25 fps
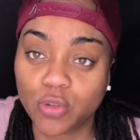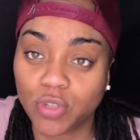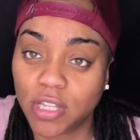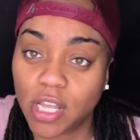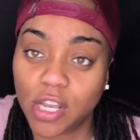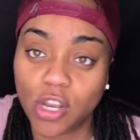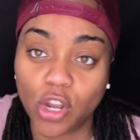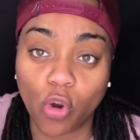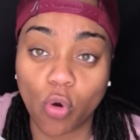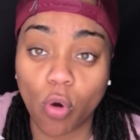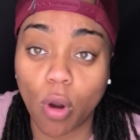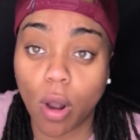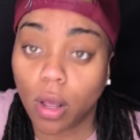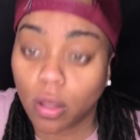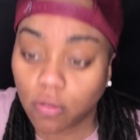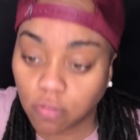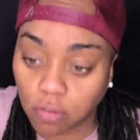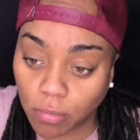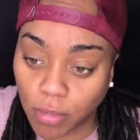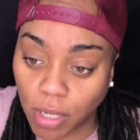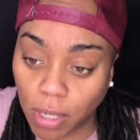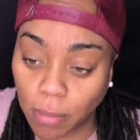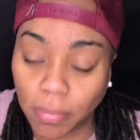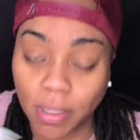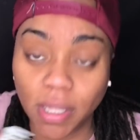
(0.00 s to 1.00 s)
sitting across
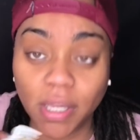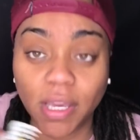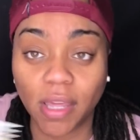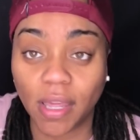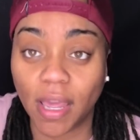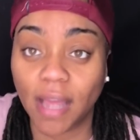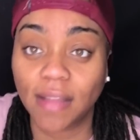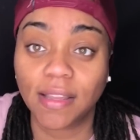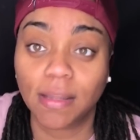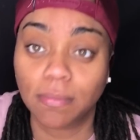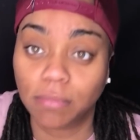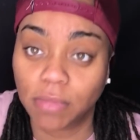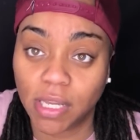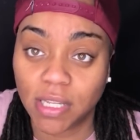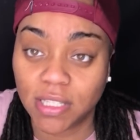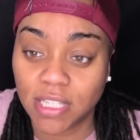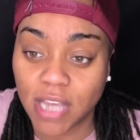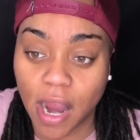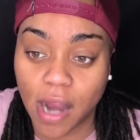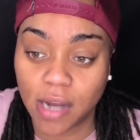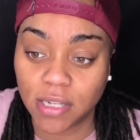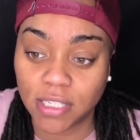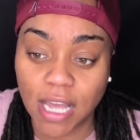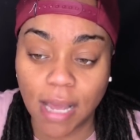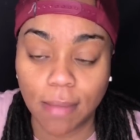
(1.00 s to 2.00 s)
from them, looking at them the
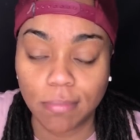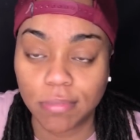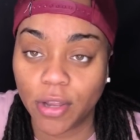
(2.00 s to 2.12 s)
entire time.